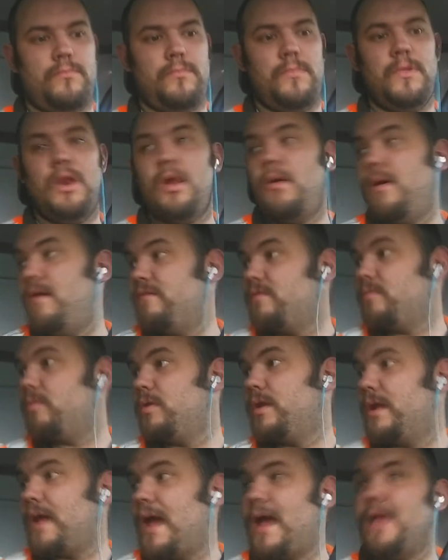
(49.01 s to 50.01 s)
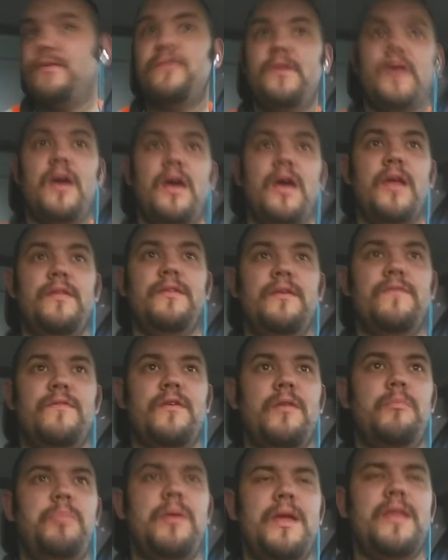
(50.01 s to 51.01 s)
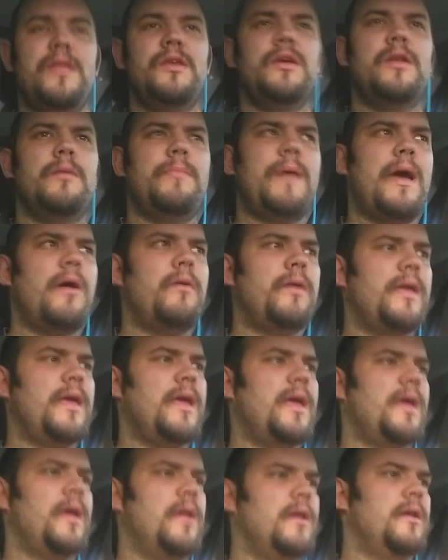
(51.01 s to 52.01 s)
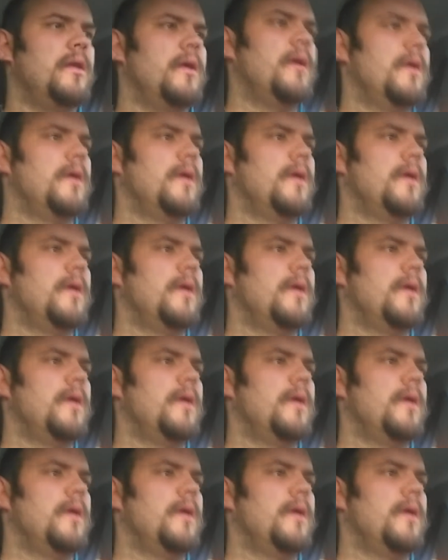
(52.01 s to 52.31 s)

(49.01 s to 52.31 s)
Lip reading: everybody has a different opinion about it, and